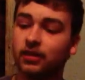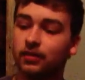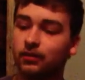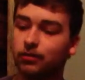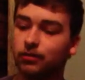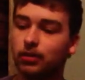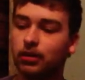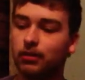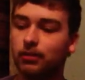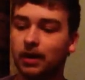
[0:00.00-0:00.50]

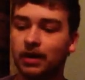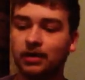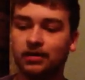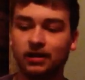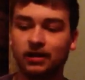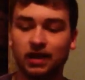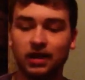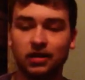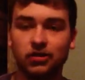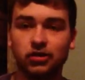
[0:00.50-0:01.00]
pretty
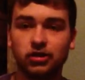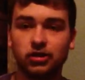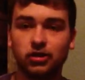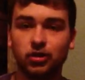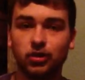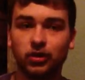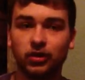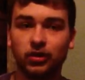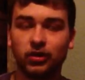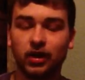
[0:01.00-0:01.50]
basic issue
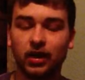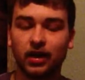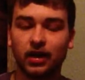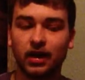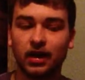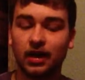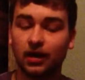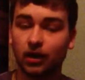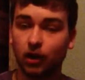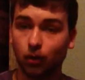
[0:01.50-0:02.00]
with
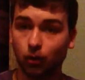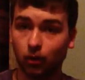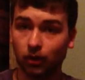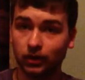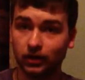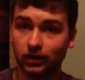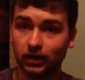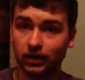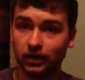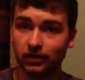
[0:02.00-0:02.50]
Echo
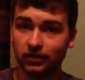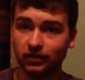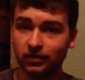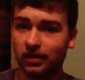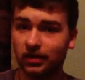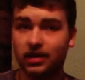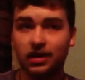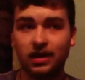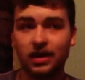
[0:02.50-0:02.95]
1 guns.